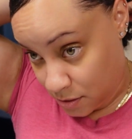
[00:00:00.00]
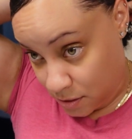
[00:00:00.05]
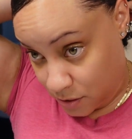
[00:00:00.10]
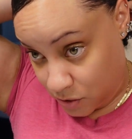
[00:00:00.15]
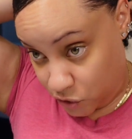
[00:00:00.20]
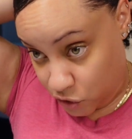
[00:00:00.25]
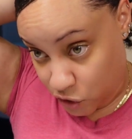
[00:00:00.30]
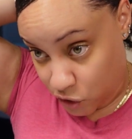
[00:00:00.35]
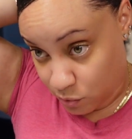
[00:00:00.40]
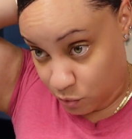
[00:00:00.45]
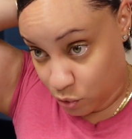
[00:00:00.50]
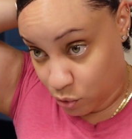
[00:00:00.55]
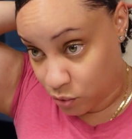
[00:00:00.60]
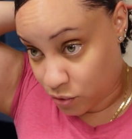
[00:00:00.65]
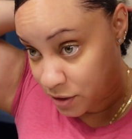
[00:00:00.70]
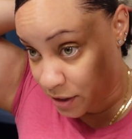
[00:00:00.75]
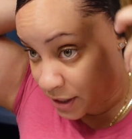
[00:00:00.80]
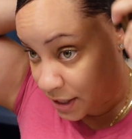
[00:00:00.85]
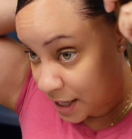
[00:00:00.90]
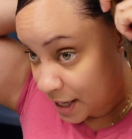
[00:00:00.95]
Smooth
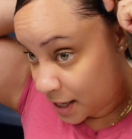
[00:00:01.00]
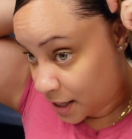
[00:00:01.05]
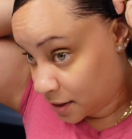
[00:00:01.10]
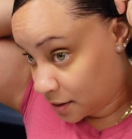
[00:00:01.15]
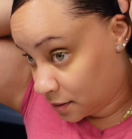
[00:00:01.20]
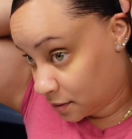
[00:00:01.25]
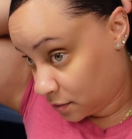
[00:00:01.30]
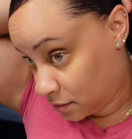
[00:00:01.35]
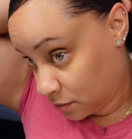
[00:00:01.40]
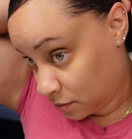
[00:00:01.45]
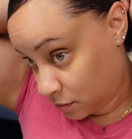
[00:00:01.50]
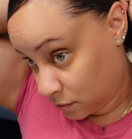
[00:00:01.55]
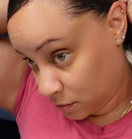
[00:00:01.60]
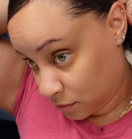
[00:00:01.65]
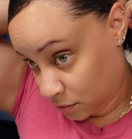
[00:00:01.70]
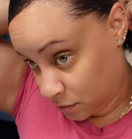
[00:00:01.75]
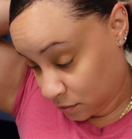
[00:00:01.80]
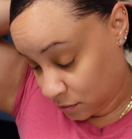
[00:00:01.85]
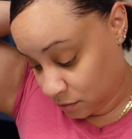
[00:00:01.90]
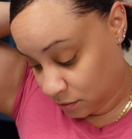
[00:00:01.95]
again.
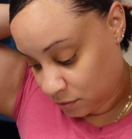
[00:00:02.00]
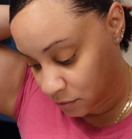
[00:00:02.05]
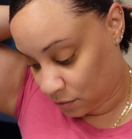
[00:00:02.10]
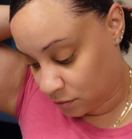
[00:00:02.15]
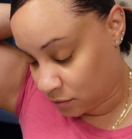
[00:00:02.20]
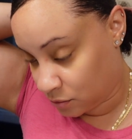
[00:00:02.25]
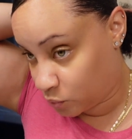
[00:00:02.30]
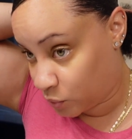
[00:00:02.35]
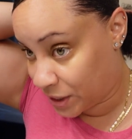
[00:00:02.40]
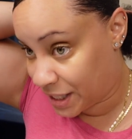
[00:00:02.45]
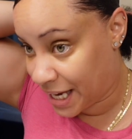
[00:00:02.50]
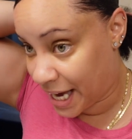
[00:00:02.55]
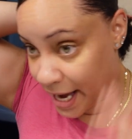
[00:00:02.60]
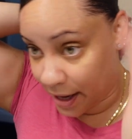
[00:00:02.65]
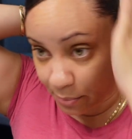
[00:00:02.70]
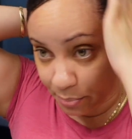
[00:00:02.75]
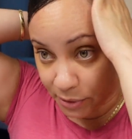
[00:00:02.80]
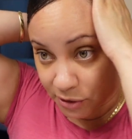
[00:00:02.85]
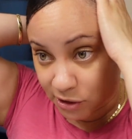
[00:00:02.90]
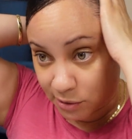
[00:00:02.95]
We
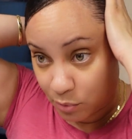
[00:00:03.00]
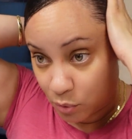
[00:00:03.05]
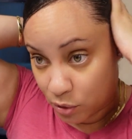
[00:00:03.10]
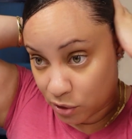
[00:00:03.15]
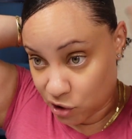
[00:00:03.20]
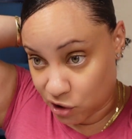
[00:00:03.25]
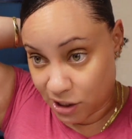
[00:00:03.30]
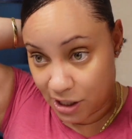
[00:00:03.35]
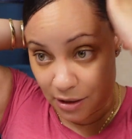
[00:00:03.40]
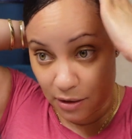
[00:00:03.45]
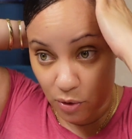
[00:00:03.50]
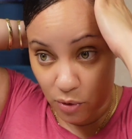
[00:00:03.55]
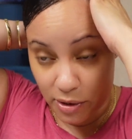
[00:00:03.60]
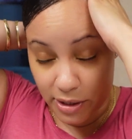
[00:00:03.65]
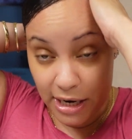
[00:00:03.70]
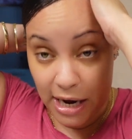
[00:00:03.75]
can put some more gel on.